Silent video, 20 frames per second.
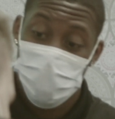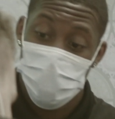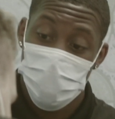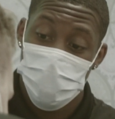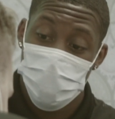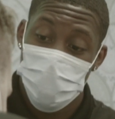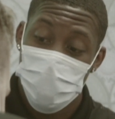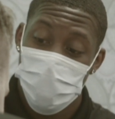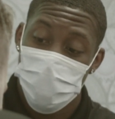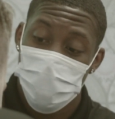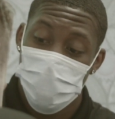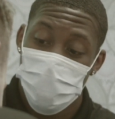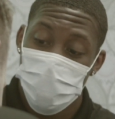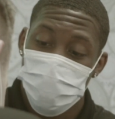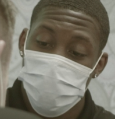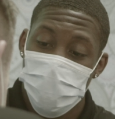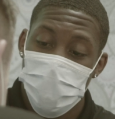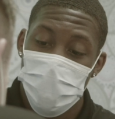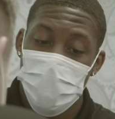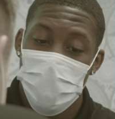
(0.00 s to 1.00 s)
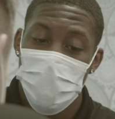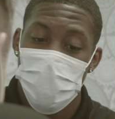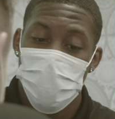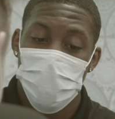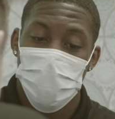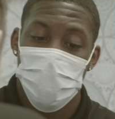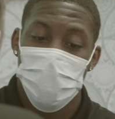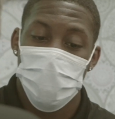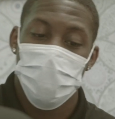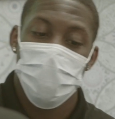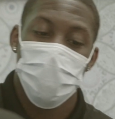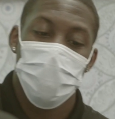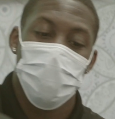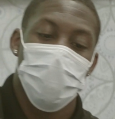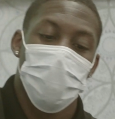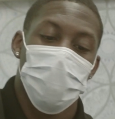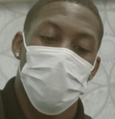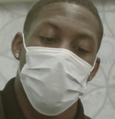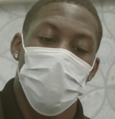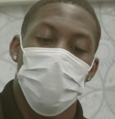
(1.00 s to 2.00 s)
of the people who did get that.
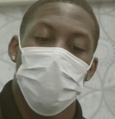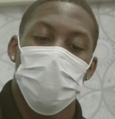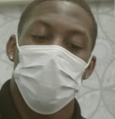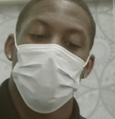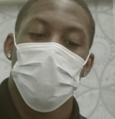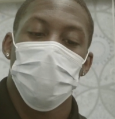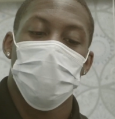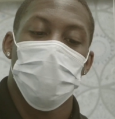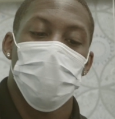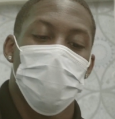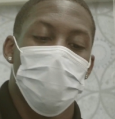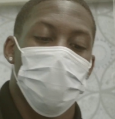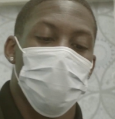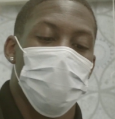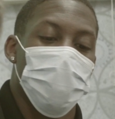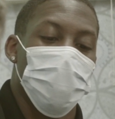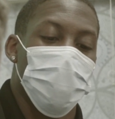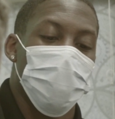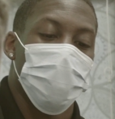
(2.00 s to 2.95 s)
But if you didn't,